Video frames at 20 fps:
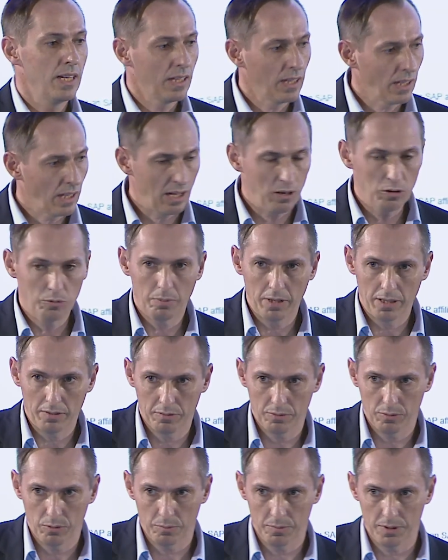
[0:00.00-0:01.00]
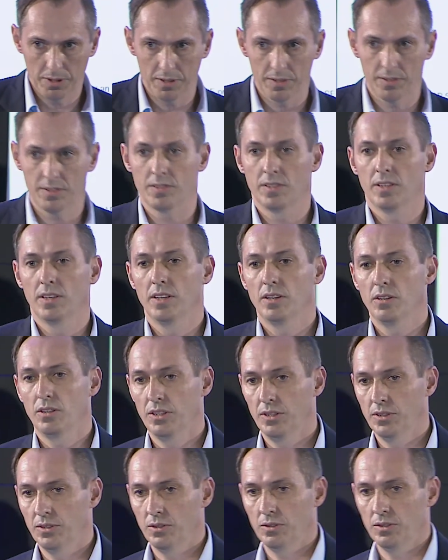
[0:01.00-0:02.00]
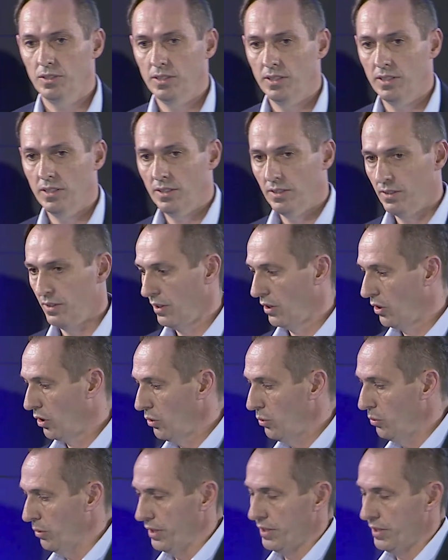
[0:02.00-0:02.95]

Cloud Platform is, the glue.